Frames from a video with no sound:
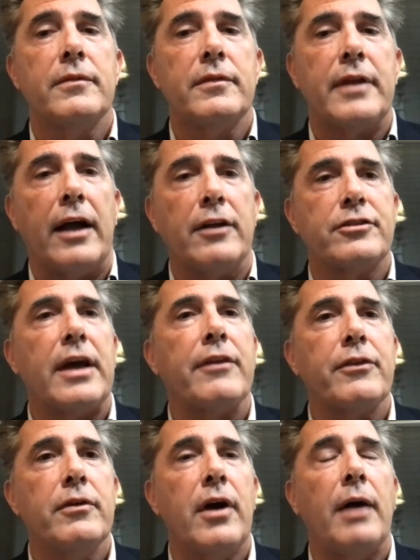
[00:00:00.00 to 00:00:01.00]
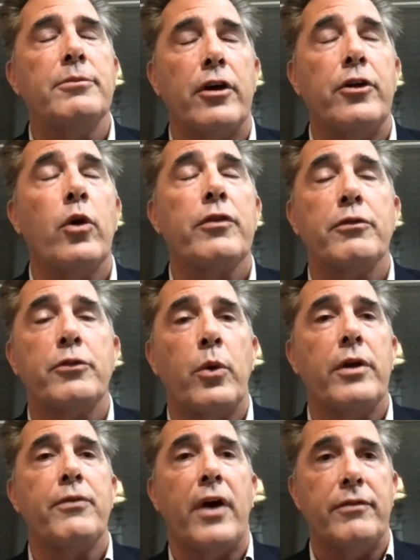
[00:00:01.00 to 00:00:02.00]
down south of, I'm sorry, north of
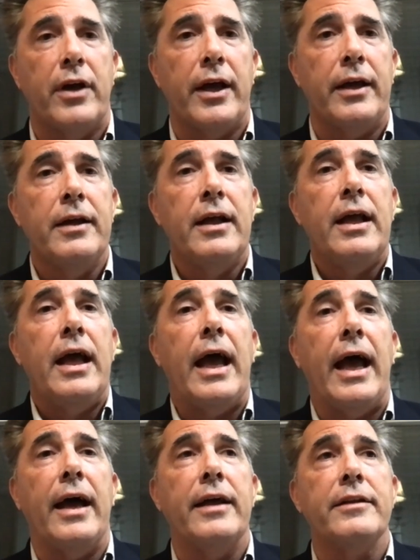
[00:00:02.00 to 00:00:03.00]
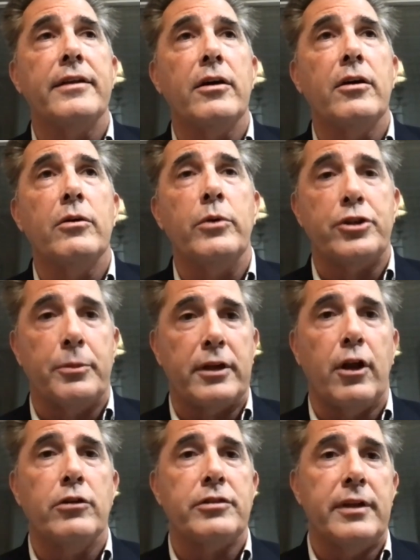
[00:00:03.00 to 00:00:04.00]
25A, and we should be
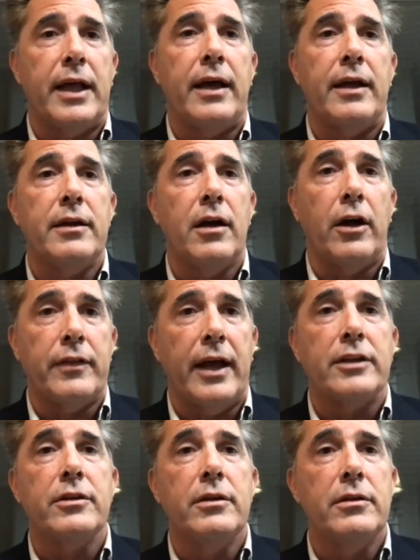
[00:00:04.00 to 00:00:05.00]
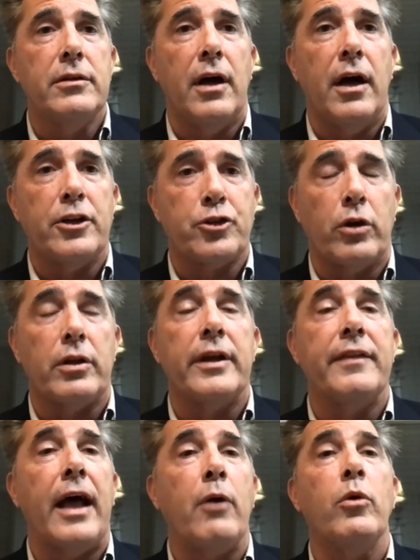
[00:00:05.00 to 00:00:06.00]
closing that on that shortly.
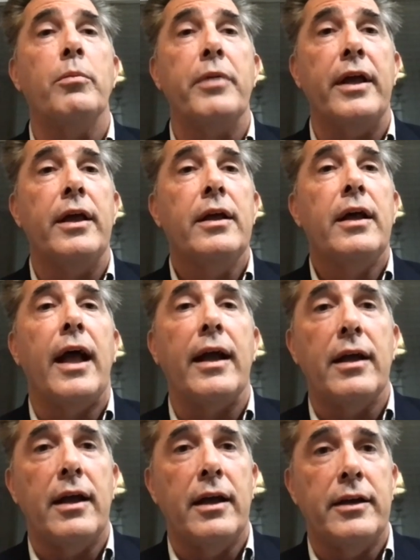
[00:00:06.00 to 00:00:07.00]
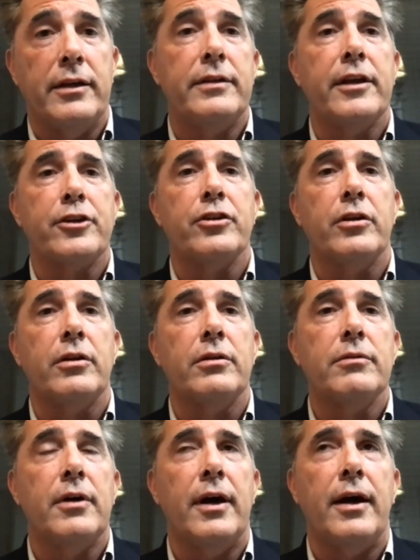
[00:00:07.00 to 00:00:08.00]
And that will be an
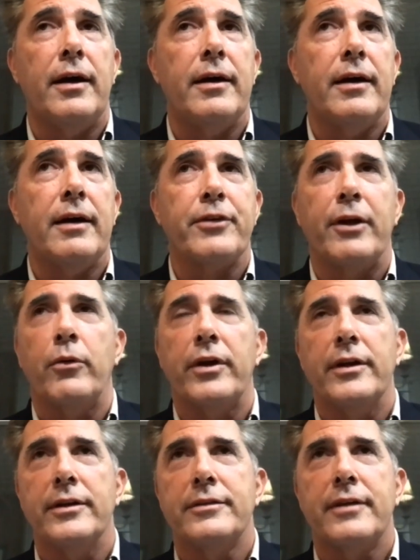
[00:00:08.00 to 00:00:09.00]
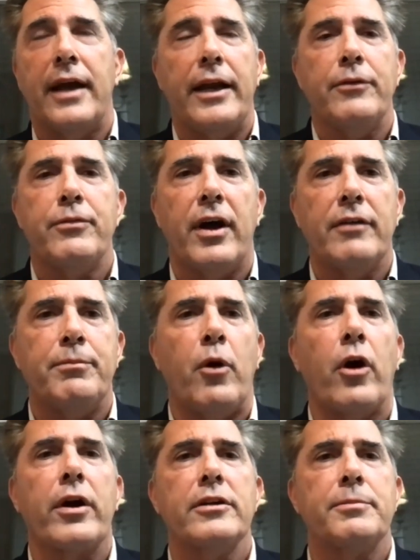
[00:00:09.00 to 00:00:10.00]
additional, I forget what it is, 85
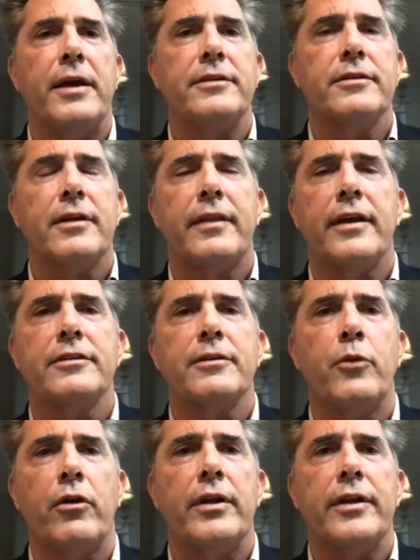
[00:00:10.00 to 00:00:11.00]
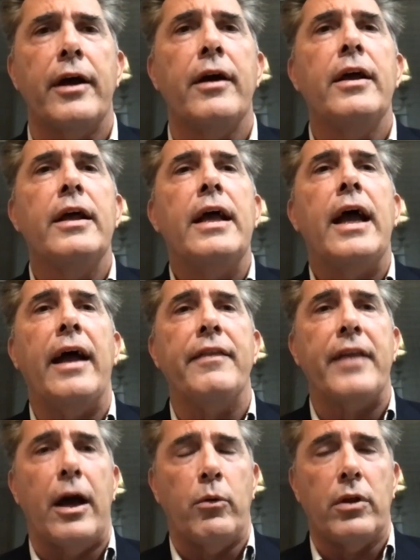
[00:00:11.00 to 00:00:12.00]
parking spaces, I think, something on there,
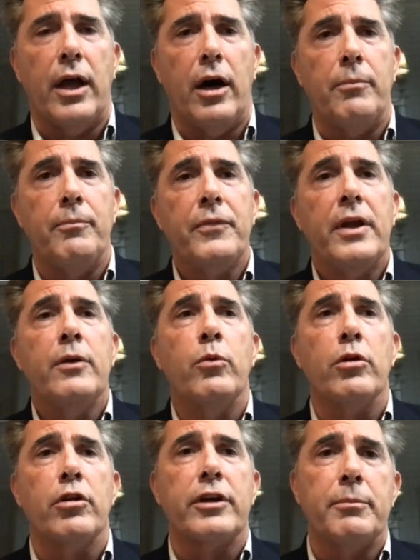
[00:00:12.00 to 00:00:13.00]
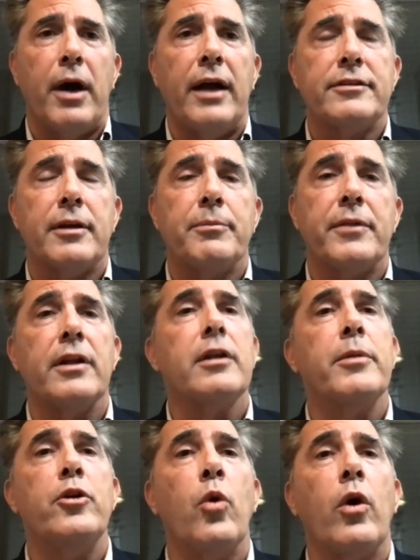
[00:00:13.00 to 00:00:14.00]
and that will help. We're looking to buy something a little
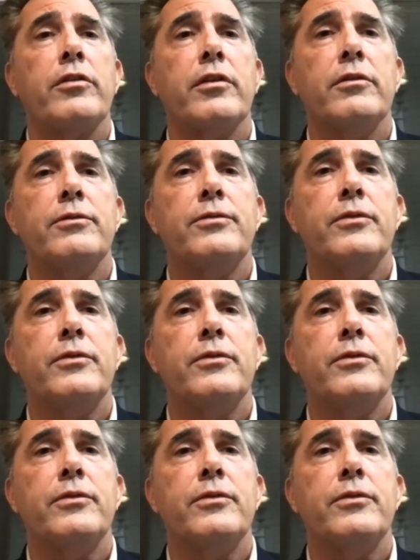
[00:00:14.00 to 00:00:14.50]
bit north of,